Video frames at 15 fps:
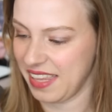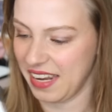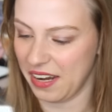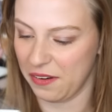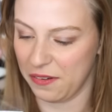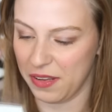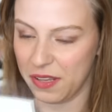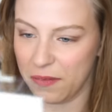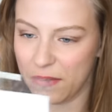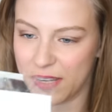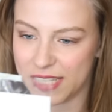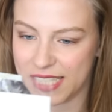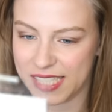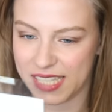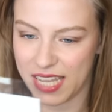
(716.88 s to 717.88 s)
that I really
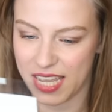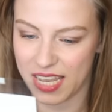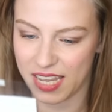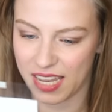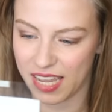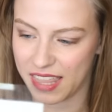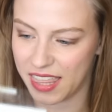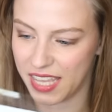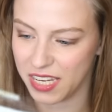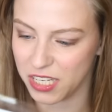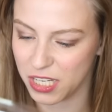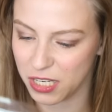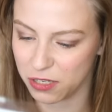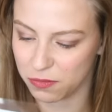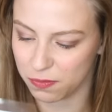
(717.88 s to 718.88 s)
want to see. I think
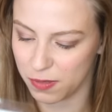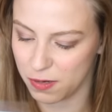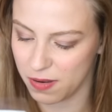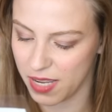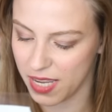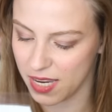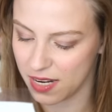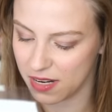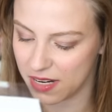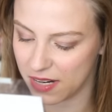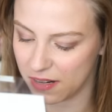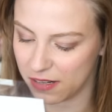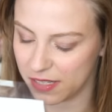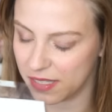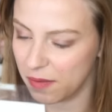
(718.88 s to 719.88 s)
she drew it
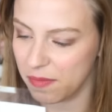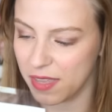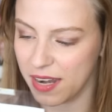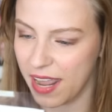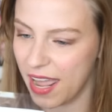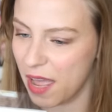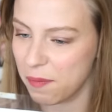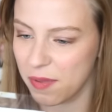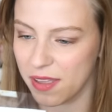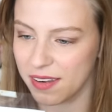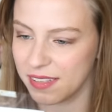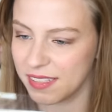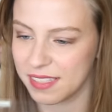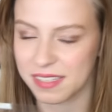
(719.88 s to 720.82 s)
or something happened.